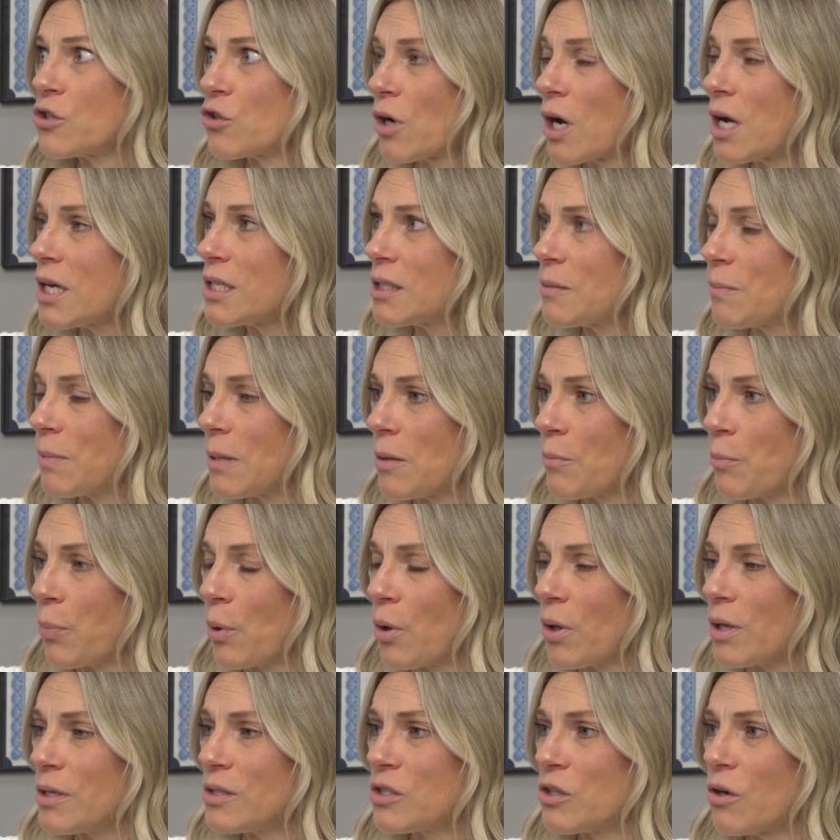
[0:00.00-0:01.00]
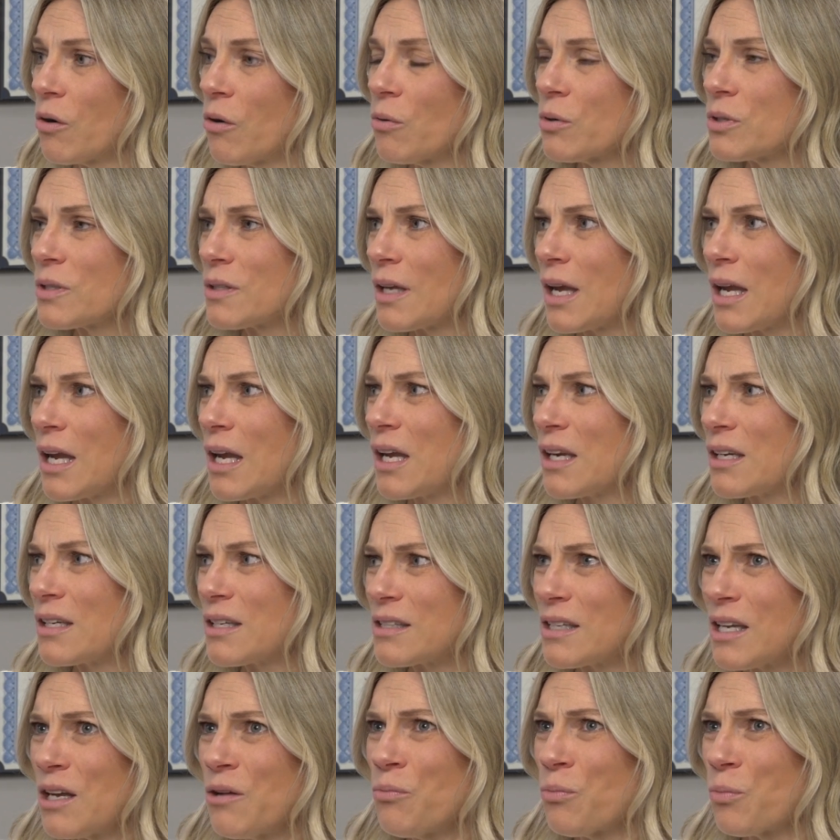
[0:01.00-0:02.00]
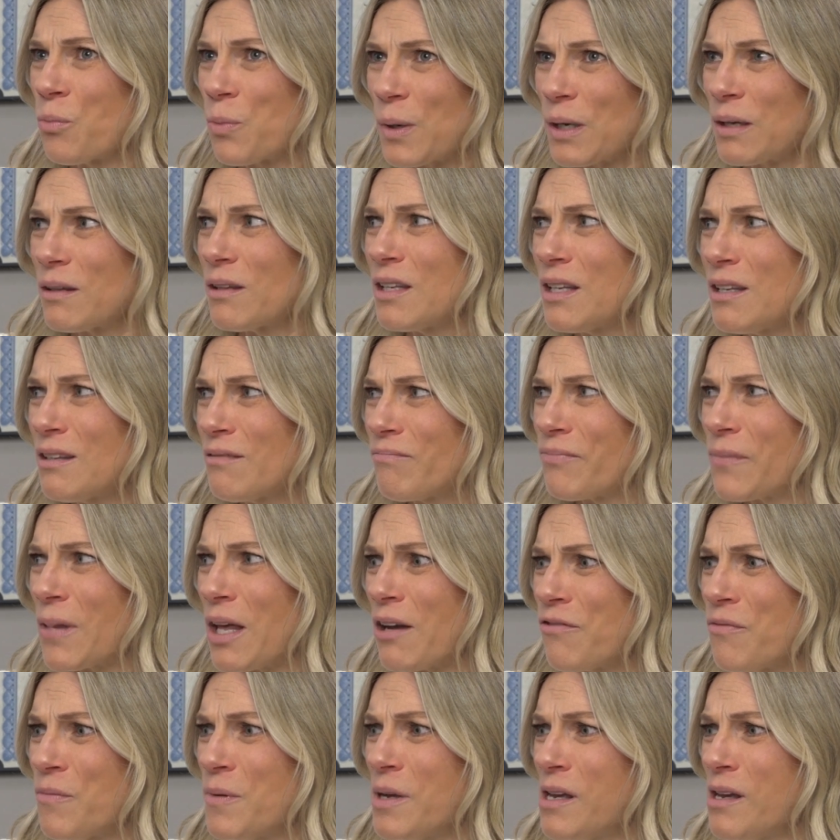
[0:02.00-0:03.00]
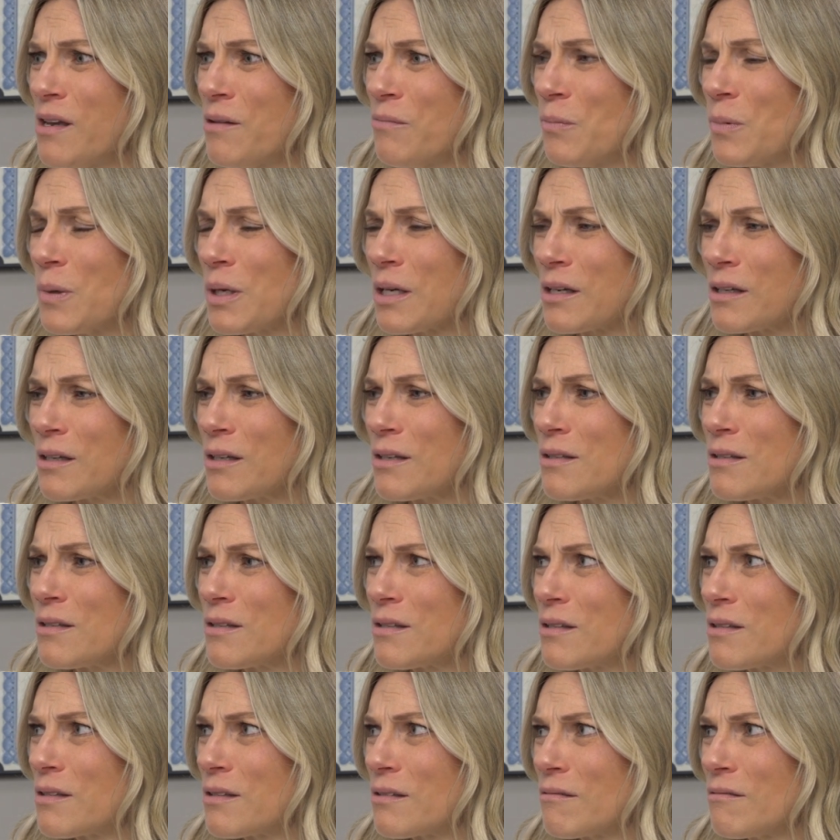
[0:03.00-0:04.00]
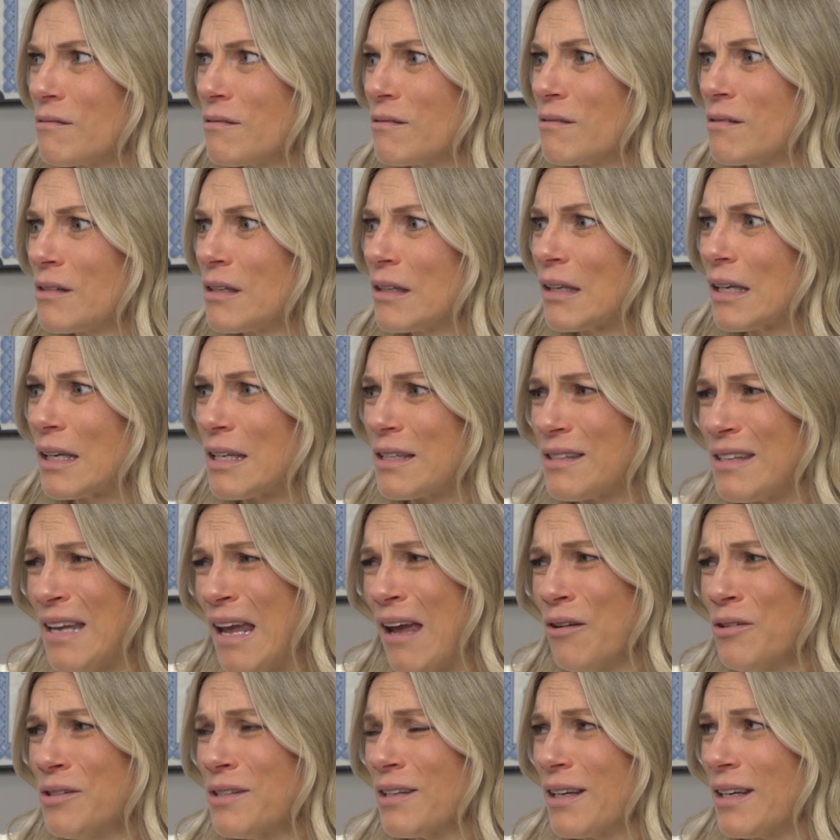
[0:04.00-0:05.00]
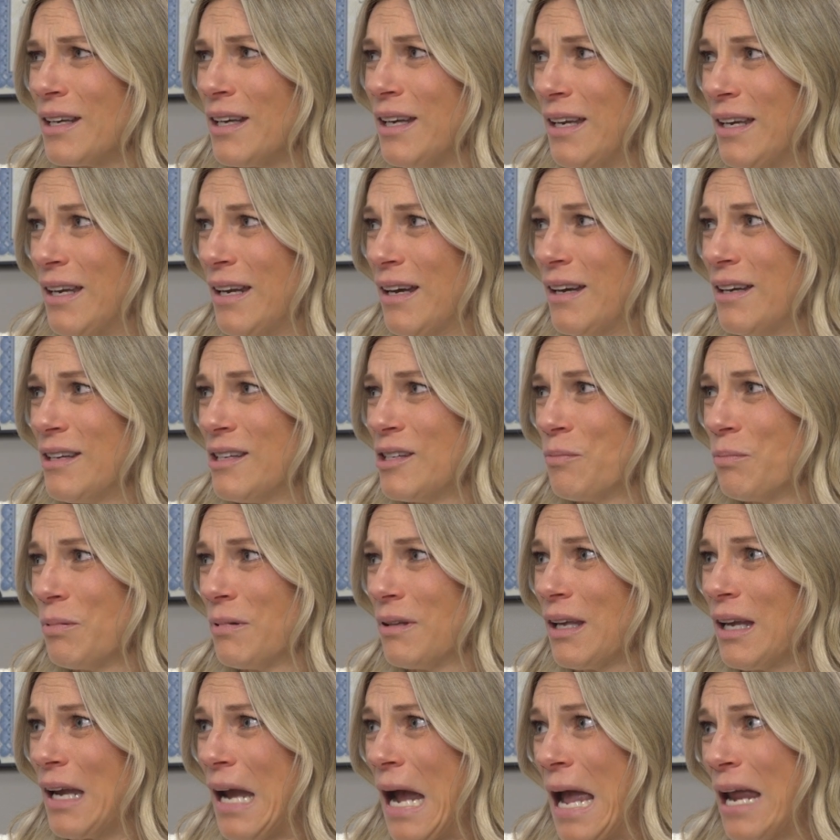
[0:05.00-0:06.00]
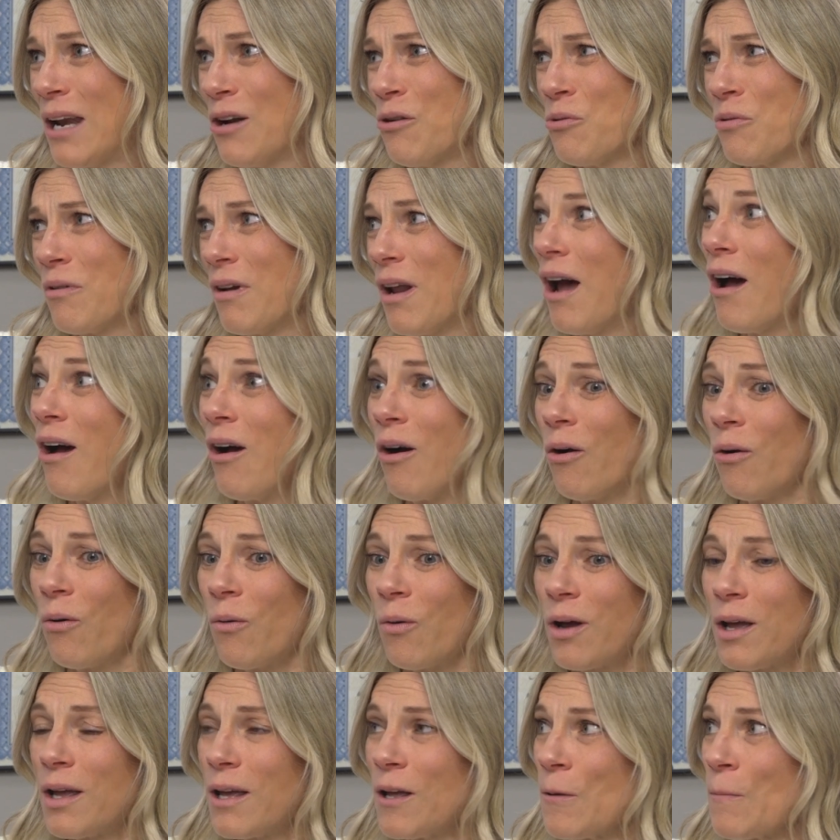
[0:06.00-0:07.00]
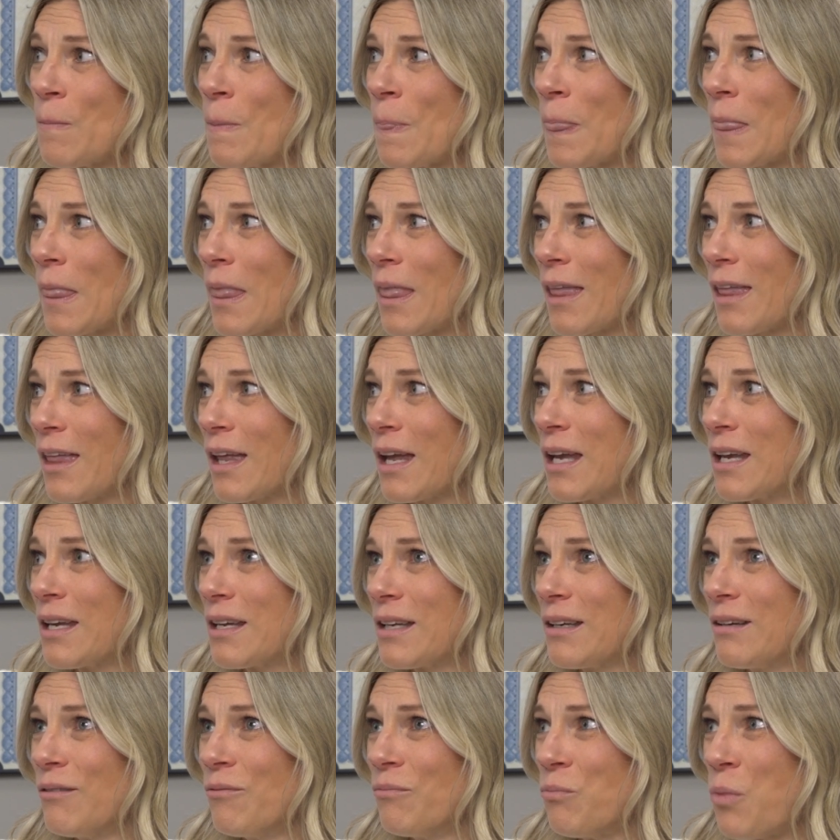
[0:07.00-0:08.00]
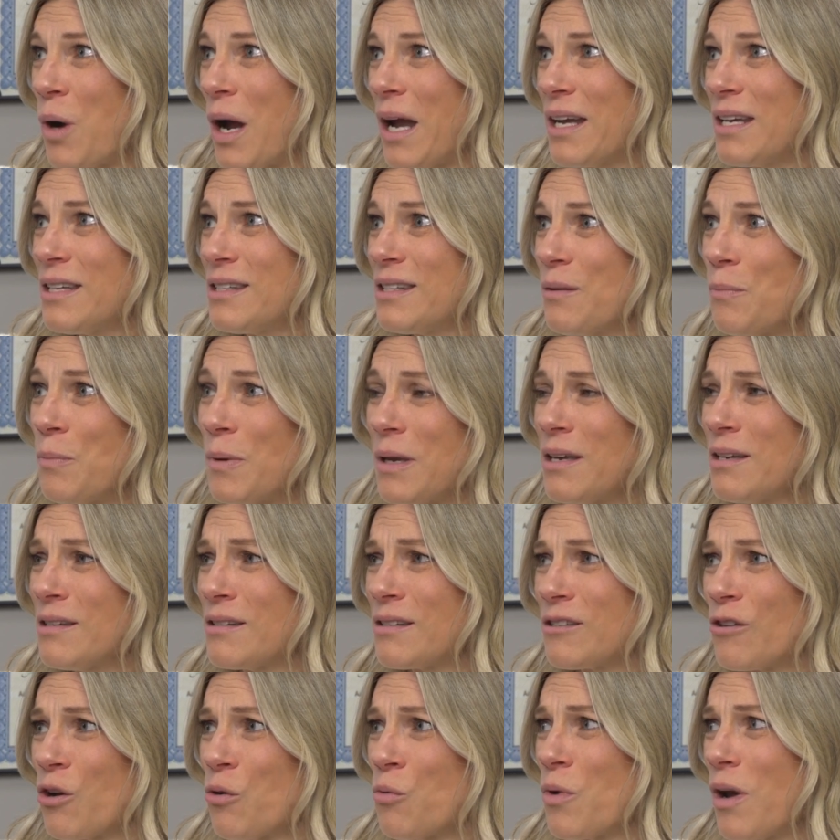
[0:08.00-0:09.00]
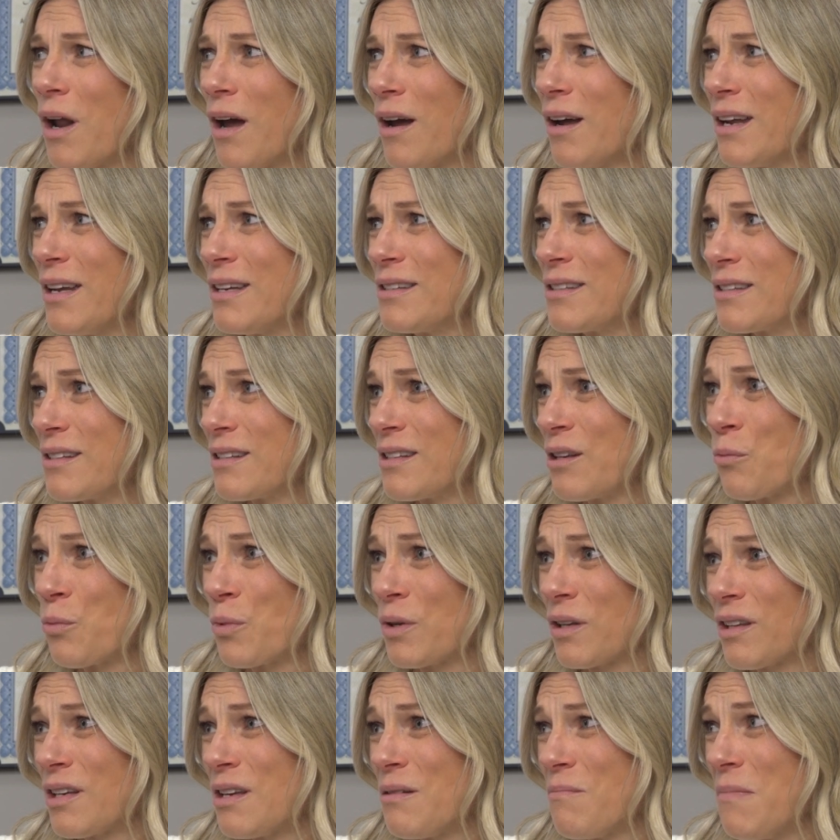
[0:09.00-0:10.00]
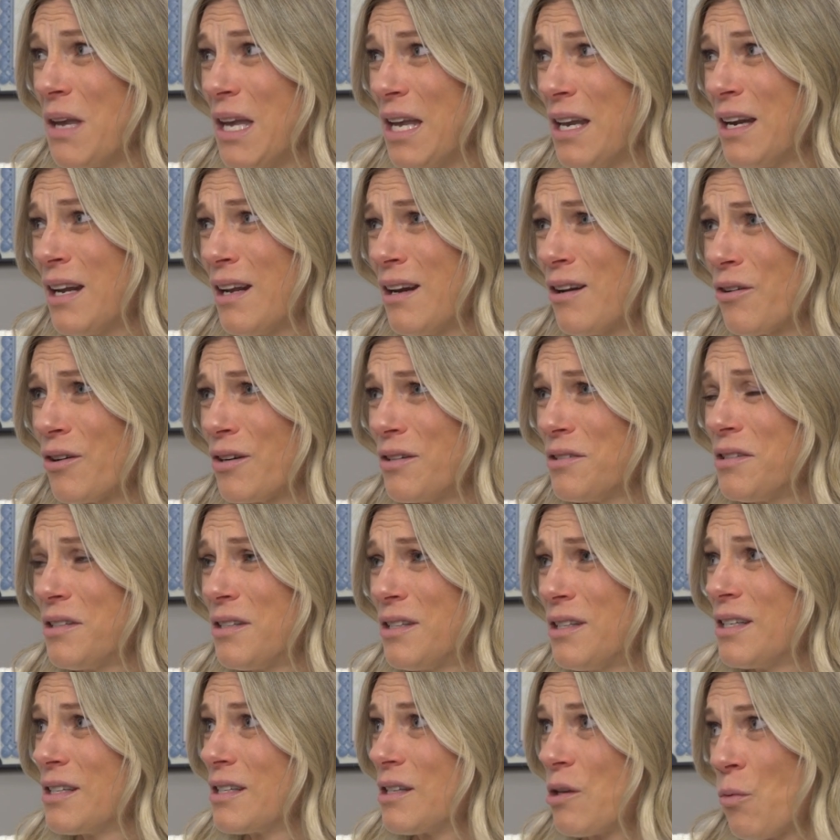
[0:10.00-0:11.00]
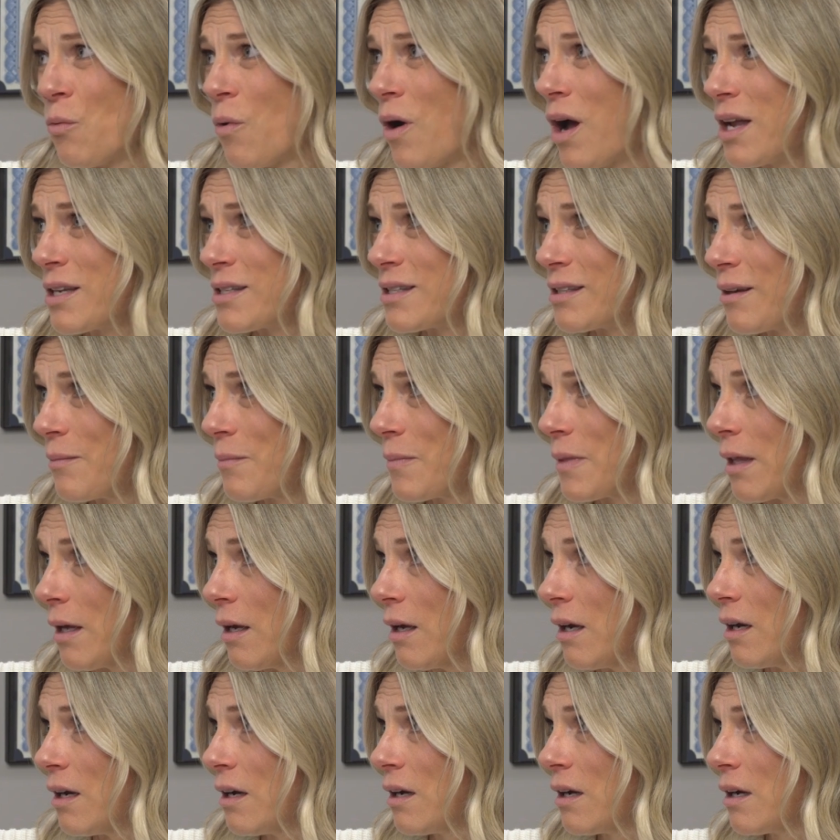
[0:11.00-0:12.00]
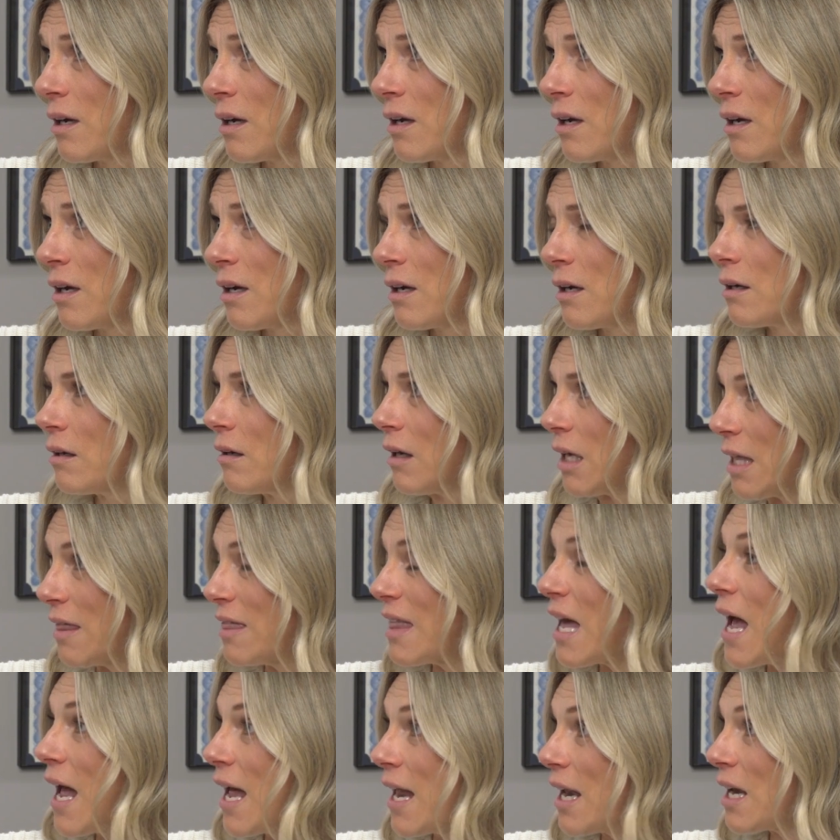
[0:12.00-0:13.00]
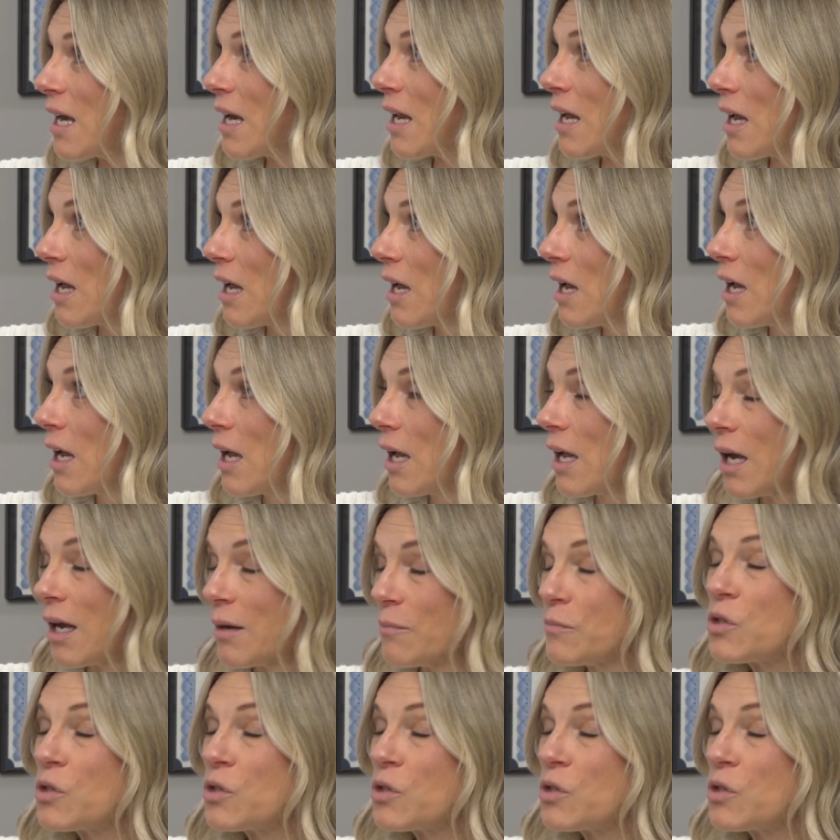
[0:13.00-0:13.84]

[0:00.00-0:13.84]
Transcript: trust people. And so it was like, does he really love me? Because, like, it sounds like he does, but, like, I don't know. Like, why is he being so nice? Does he really mean it, or does he want something? Like, that, I